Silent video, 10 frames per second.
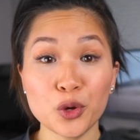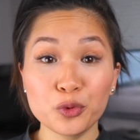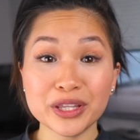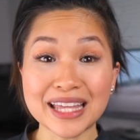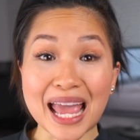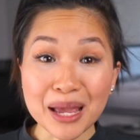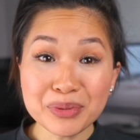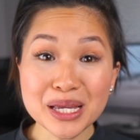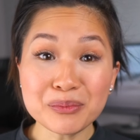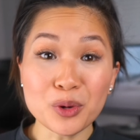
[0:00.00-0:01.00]
With
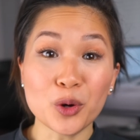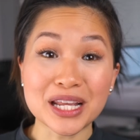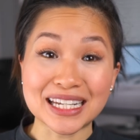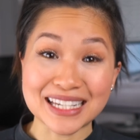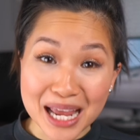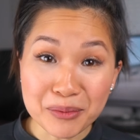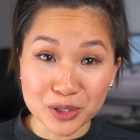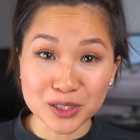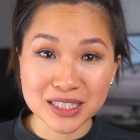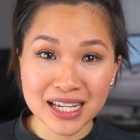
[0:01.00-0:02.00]
ambient mode
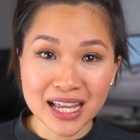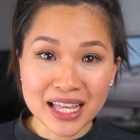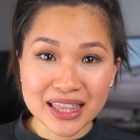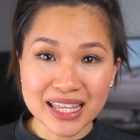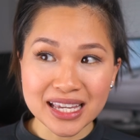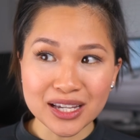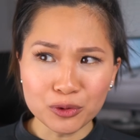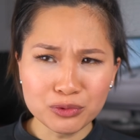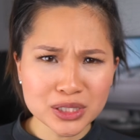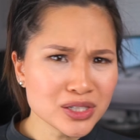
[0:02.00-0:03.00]
enabled, the
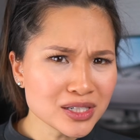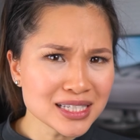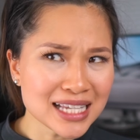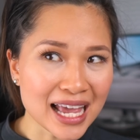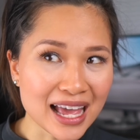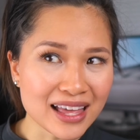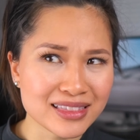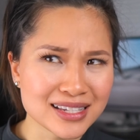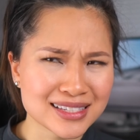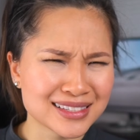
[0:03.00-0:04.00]
originals
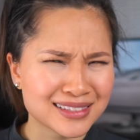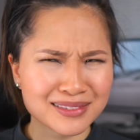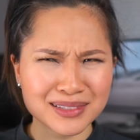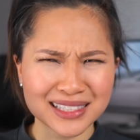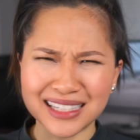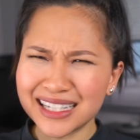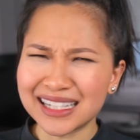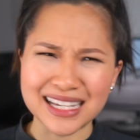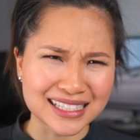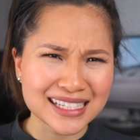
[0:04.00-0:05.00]
had this
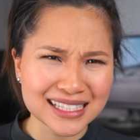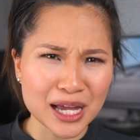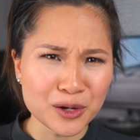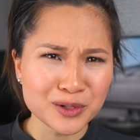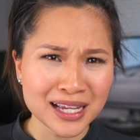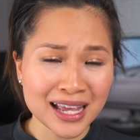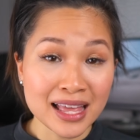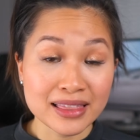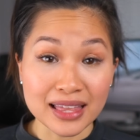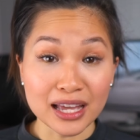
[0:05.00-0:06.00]
slight hissing sound
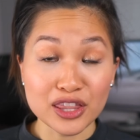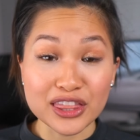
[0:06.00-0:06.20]
that